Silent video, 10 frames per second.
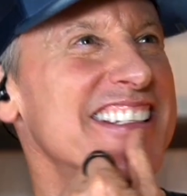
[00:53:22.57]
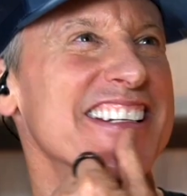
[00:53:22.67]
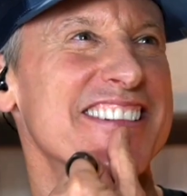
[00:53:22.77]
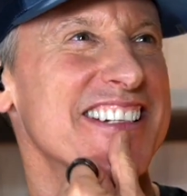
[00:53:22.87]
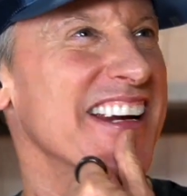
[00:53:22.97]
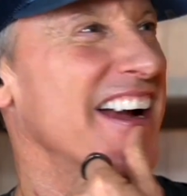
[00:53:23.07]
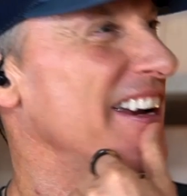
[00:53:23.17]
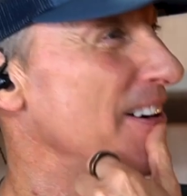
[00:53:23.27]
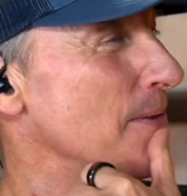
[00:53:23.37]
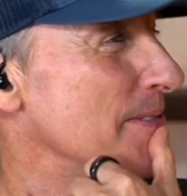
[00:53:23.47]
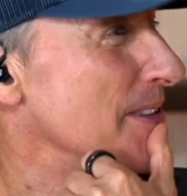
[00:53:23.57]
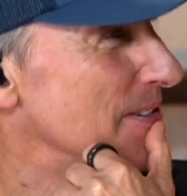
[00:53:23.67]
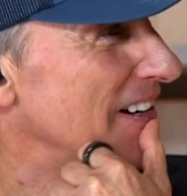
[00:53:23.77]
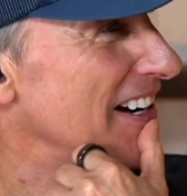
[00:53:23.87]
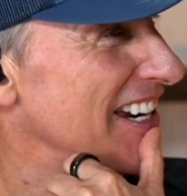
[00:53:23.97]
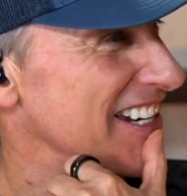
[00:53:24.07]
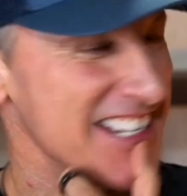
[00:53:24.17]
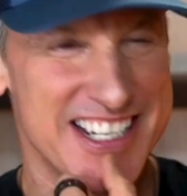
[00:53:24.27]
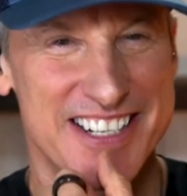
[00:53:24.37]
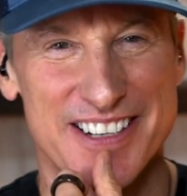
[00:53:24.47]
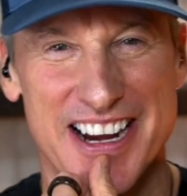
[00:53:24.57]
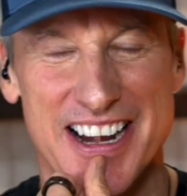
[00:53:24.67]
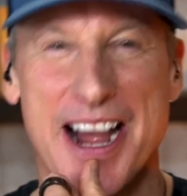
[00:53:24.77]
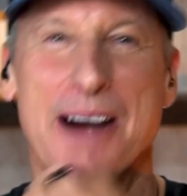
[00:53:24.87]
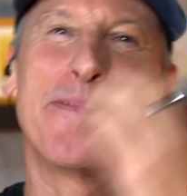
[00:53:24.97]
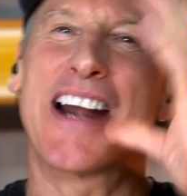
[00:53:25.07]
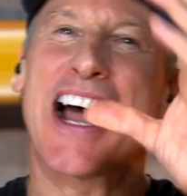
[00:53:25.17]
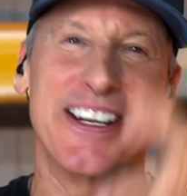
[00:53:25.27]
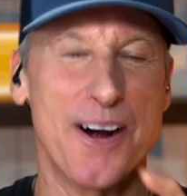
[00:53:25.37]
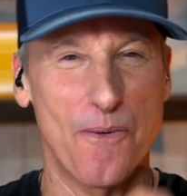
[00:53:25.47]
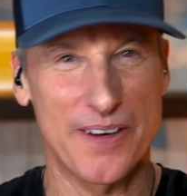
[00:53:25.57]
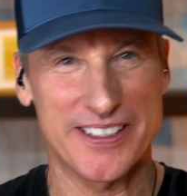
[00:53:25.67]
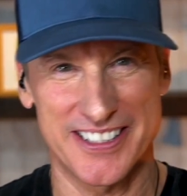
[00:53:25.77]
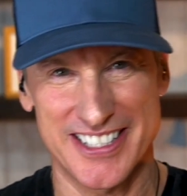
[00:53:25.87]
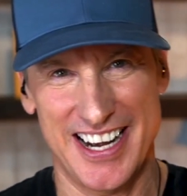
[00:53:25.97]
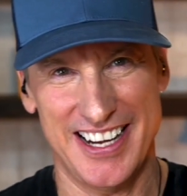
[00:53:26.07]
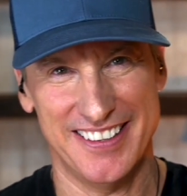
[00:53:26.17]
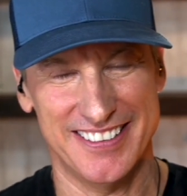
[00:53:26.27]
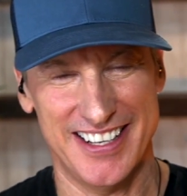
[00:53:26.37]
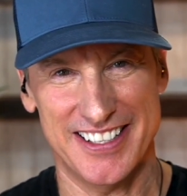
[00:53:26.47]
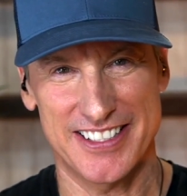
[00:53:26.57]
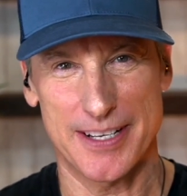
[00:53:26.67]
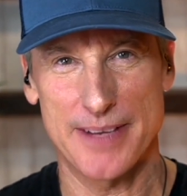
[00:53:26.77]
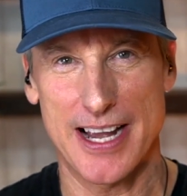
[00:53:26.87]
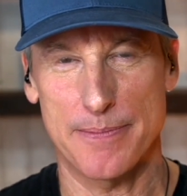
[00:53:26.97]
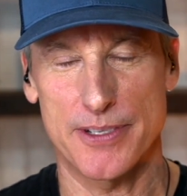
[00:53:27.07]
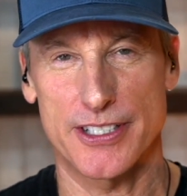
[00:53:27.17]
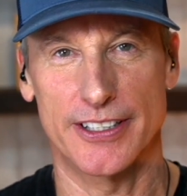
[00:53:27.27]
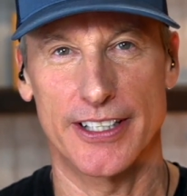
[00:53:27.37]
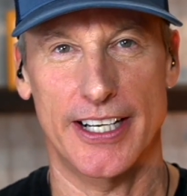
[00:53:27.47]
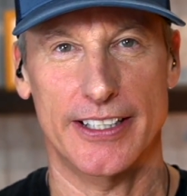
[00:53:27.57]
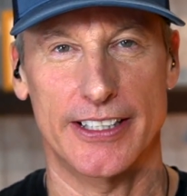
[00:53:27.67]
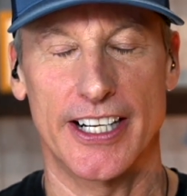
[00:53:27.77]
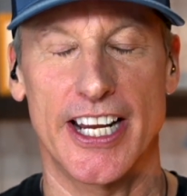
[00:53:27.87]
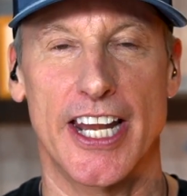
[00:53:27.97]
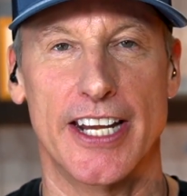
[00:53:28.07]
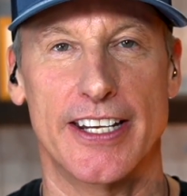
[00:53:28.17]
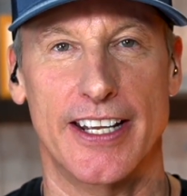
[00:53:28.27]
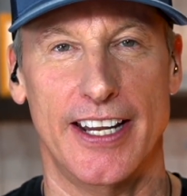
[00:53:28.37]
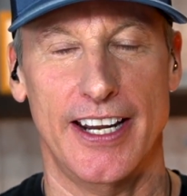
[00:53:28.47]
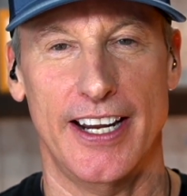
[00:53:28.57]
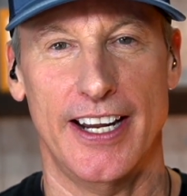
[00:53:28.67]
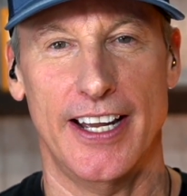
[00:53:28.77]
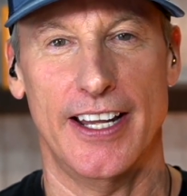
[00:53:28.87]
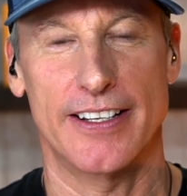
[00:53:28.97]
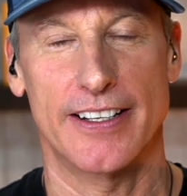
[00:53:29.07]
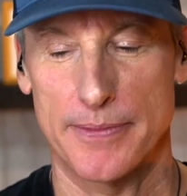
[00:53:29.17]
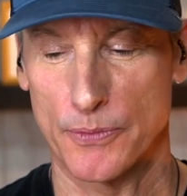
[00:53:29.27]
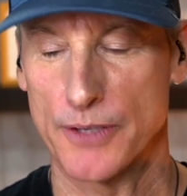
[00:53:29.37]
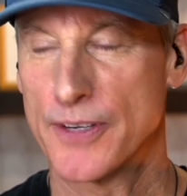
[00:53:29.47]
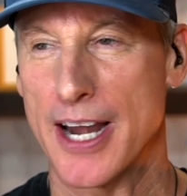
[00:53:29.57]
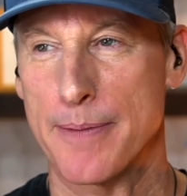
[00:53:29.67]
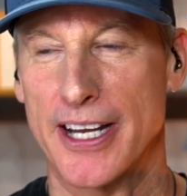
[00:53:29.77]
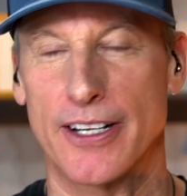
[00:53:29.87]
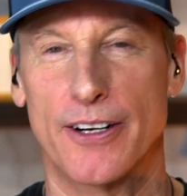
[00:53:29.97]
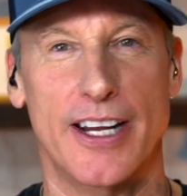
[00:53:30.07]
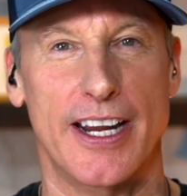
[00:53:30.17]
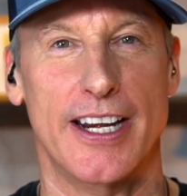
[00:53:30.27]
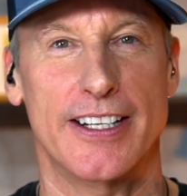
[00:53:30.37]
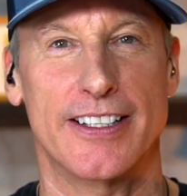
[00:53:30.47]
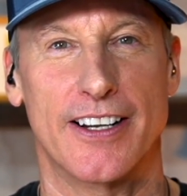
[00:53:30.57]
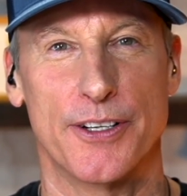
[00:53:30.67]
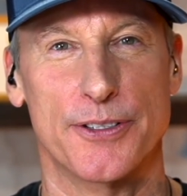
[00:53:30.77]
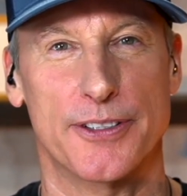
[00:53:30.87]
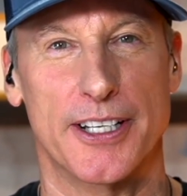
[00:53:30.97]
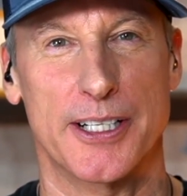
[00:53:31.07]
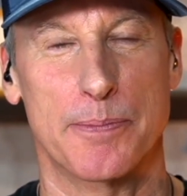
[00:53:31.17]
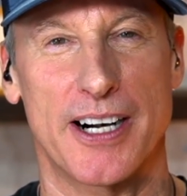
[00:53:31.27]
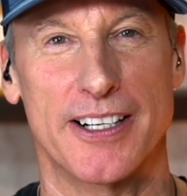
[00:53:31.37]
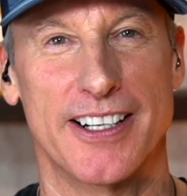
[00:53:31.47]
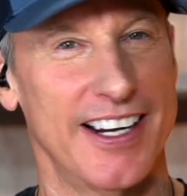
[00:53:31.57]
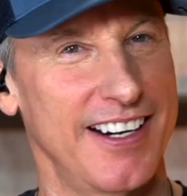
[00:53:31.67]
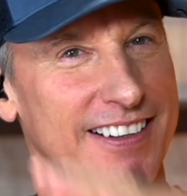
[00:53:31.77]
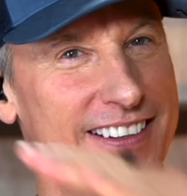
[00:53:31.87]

interesting. I could open the door and I could see you right now, but I know what you're saying, right? Sometimes you're in it, and we've got to make it okay to also tell your partner, like,